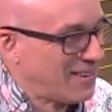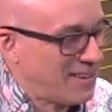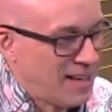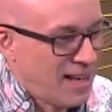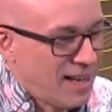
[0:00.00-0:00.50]

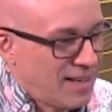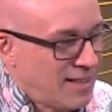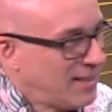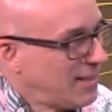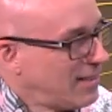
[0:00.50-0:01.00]

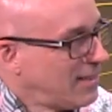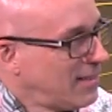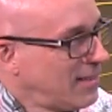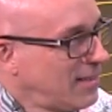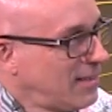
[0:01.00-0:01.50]

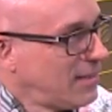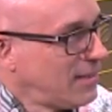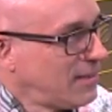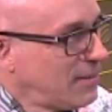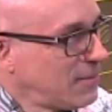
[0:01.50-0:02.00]

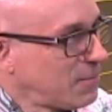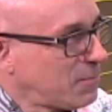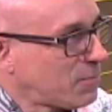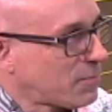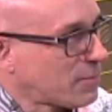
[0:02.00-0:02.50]
The person shown says nothing.